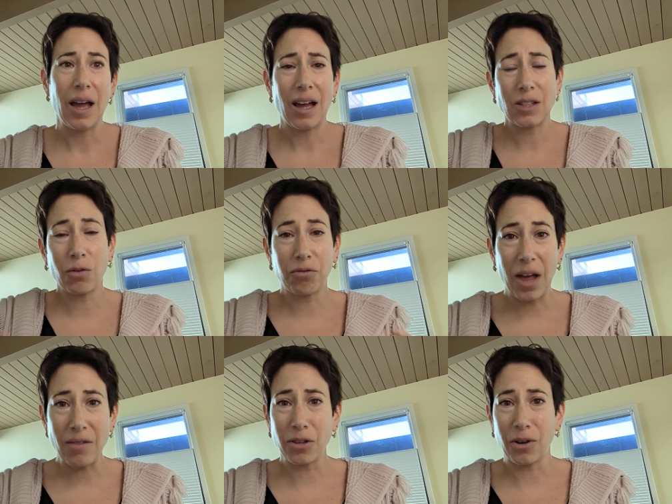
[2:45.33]
And so
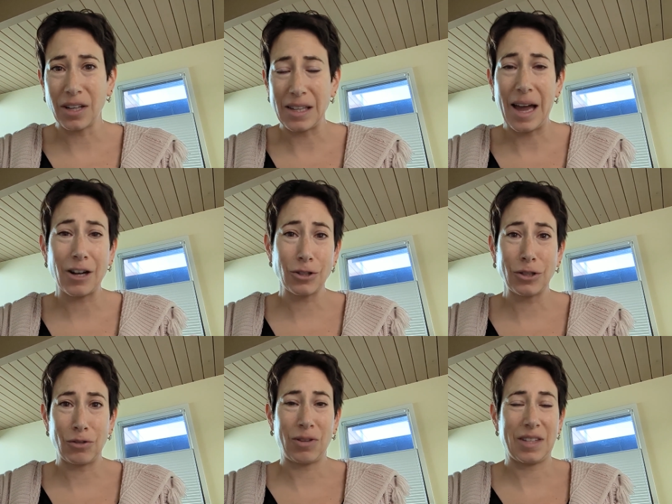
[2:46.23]
flavonoids
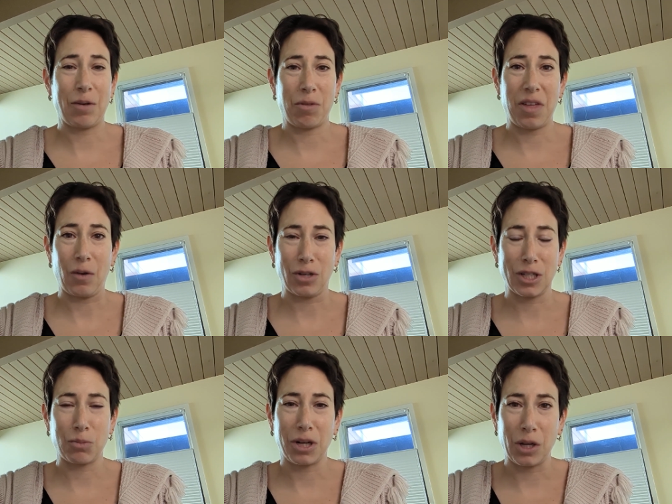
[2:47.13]
actually do the same thing, which
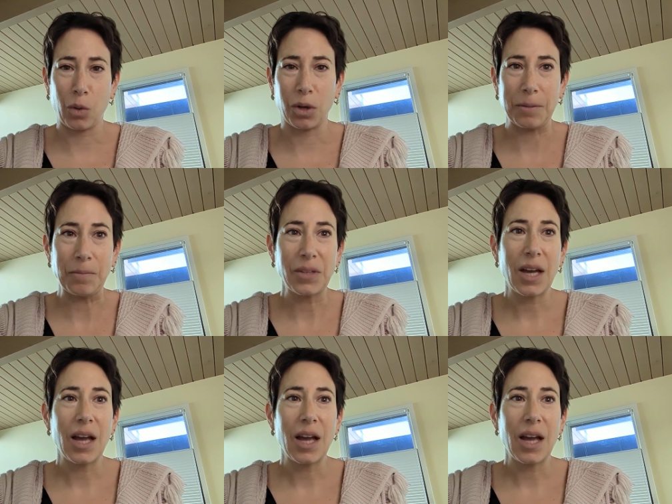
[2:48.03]
is pretty cool.